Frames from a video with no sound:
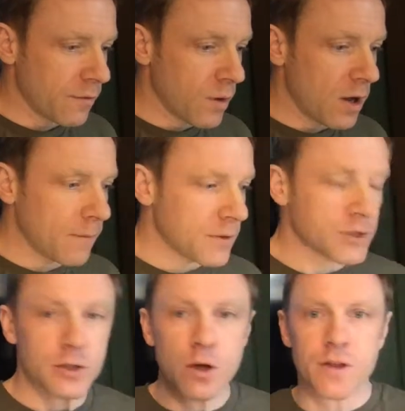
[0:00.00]
Well, there's
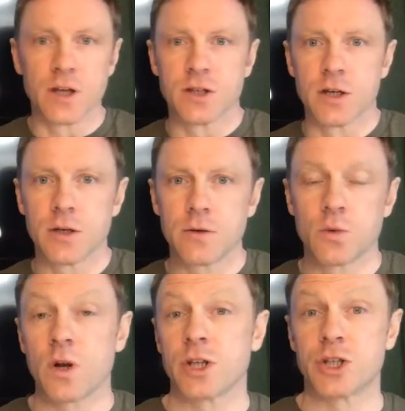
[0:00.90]
two things I use.
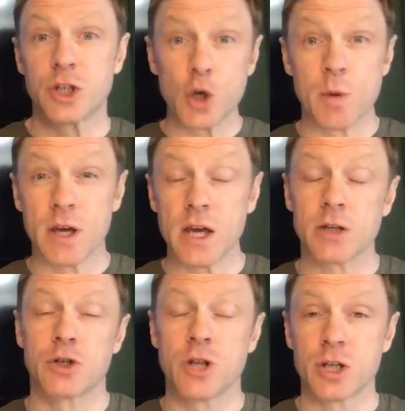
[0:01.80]
One is scuba gear,
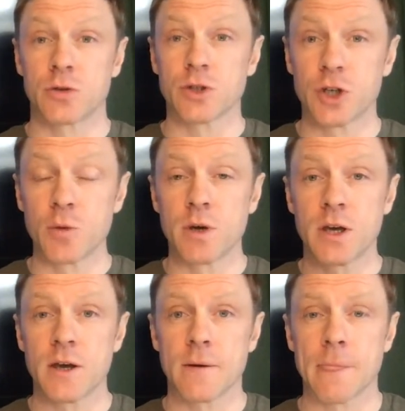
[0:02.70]
traditional scuba
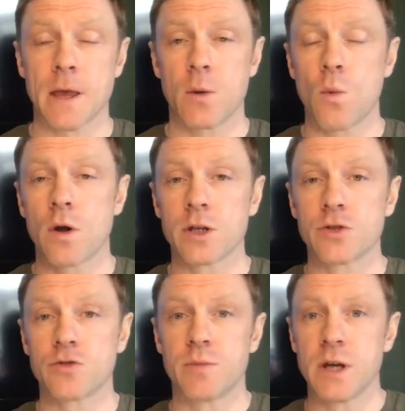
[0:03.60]
gear, and one is
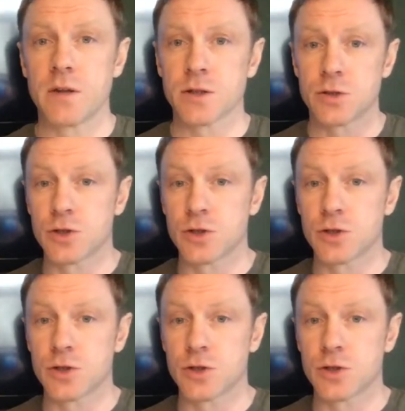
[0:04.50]
rebreathers. So